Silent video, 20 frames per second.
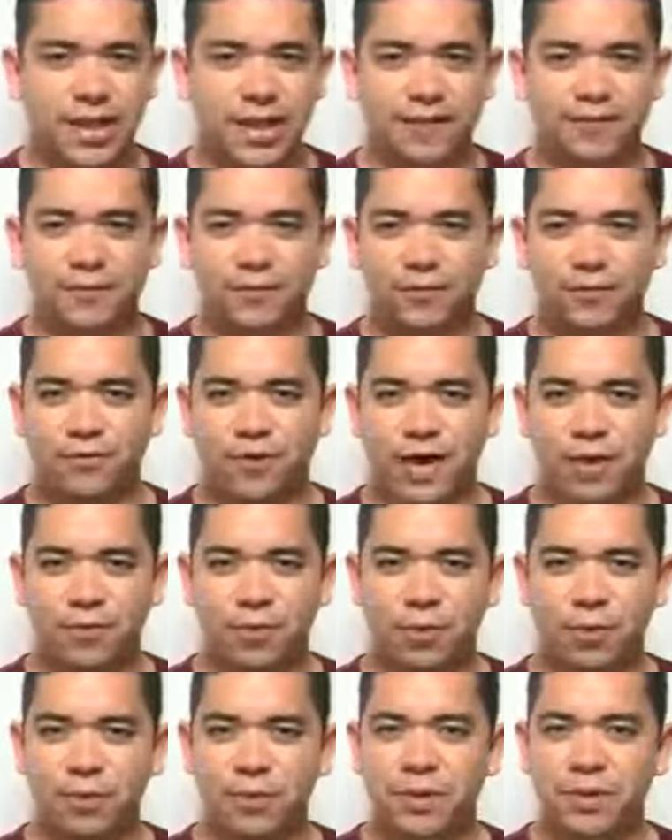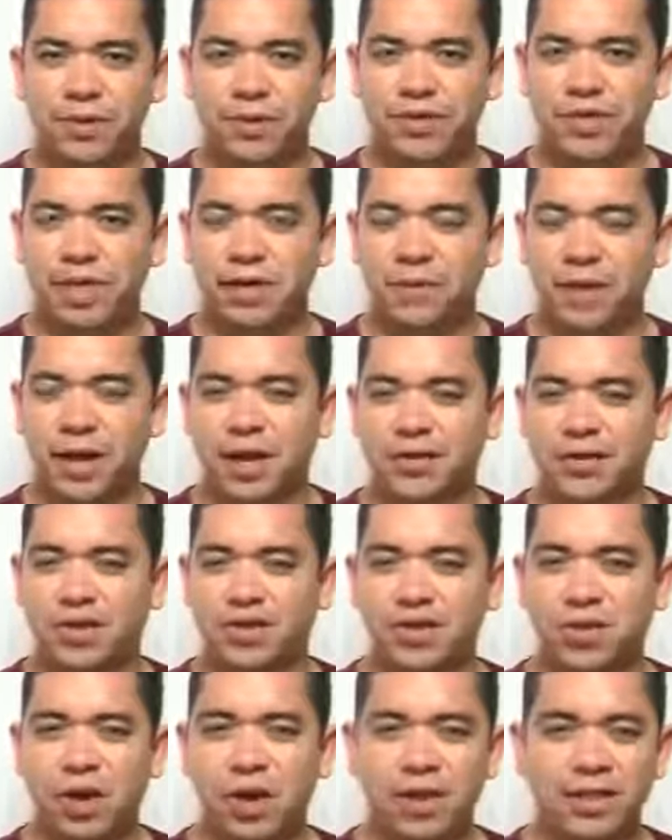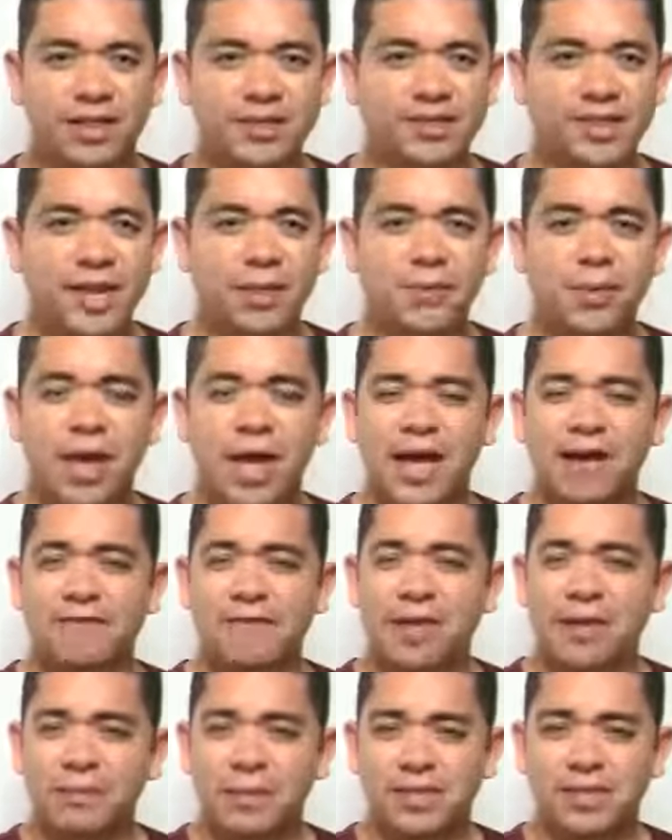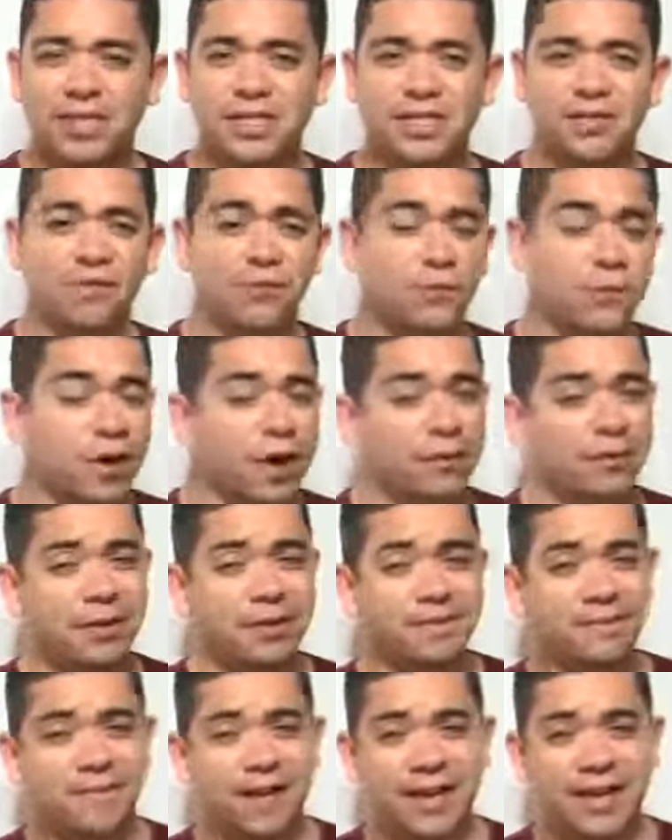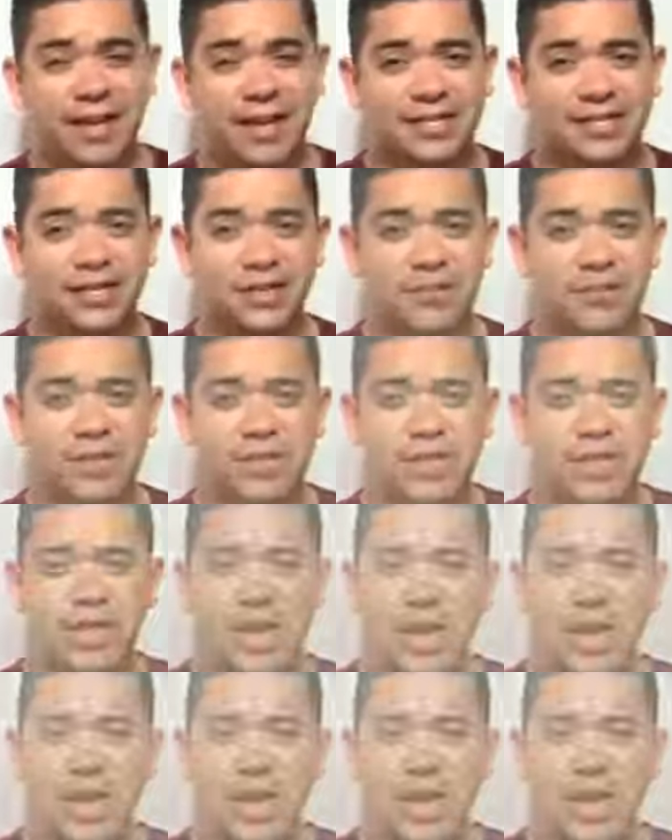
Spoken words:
iPhone 5 rumor mill is coming on strong. This time we have images of a probably fake next generation